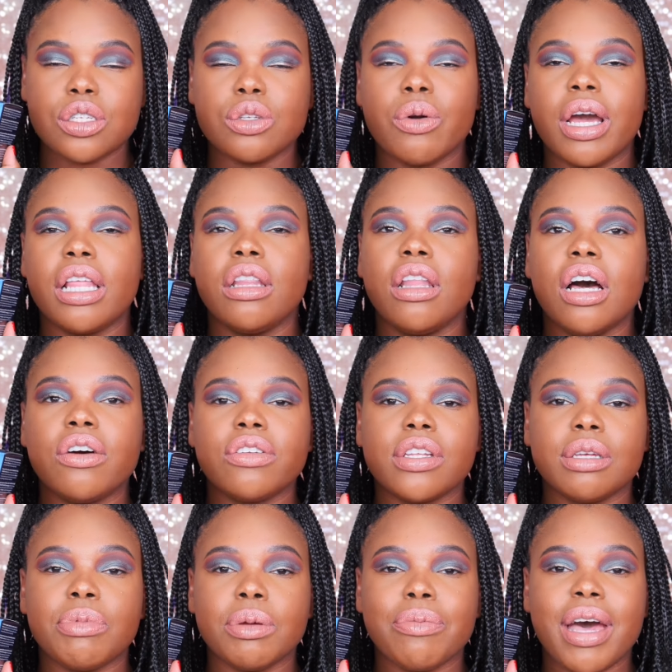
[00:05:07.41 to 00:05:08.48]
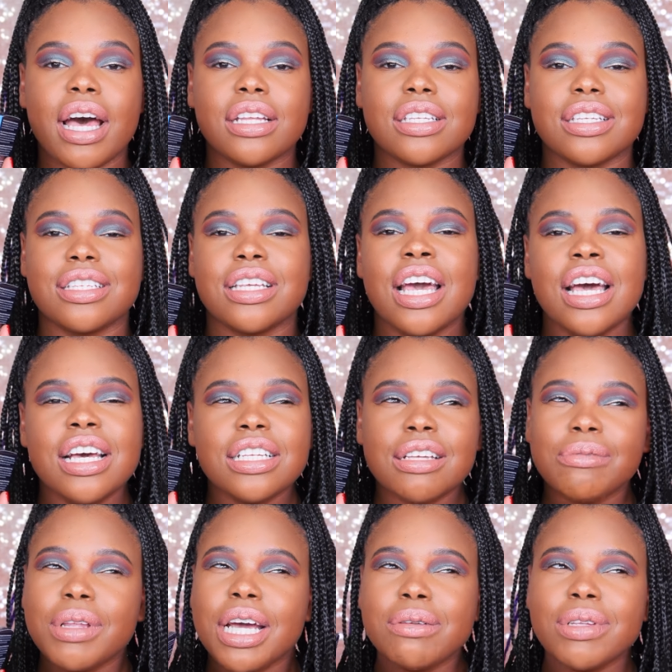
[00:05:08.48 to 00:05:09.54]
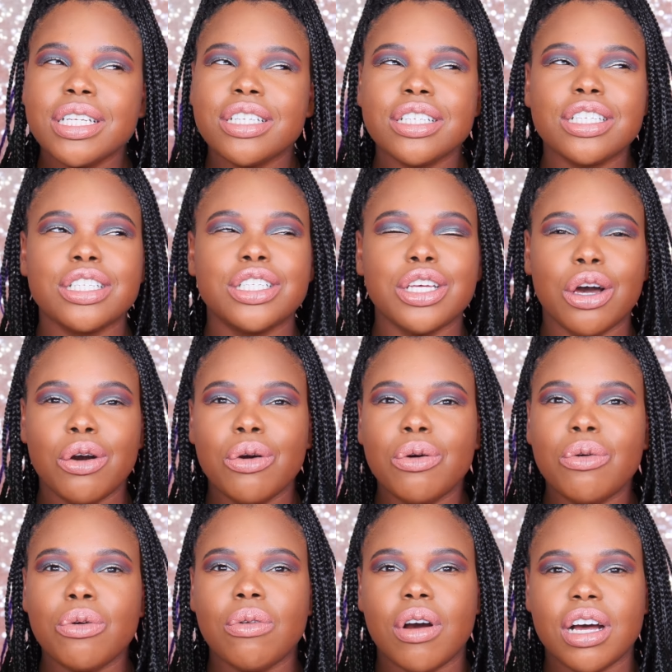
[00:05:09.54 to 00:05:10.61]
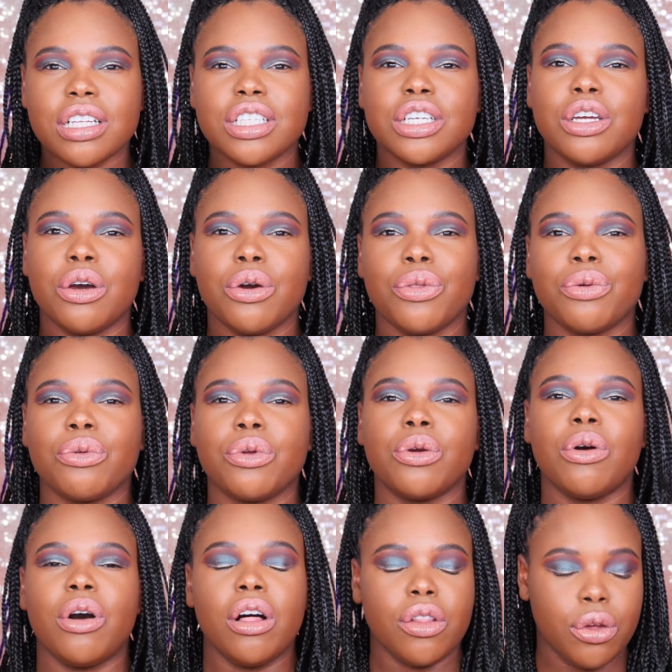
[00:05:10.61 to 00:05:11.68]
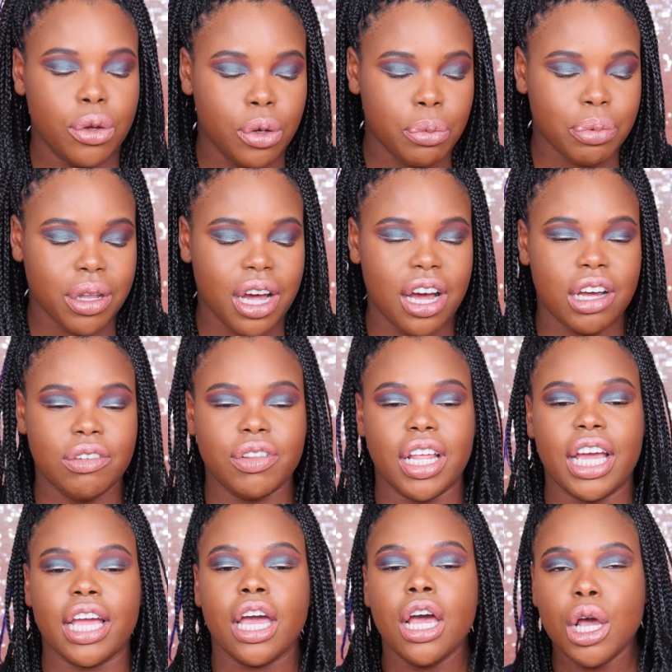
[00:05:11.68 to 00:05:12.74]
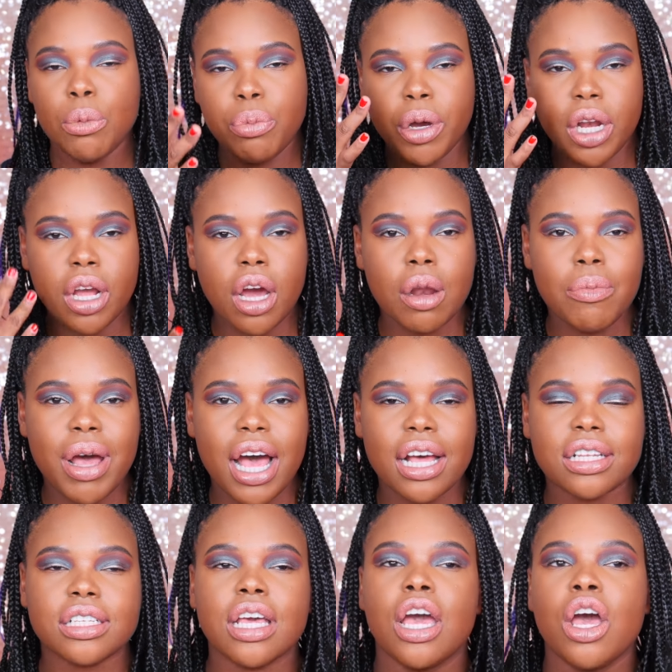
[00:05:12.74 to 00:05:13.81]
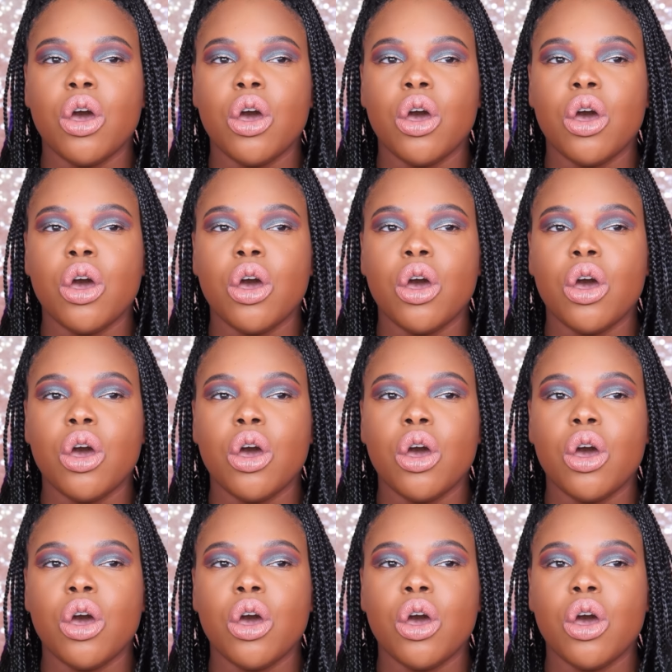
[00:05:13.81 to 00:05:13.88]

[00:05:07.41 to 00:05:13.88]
So I love sleeping masks because sometimes I just don't want to go through all the hoopla of like putting on a mask,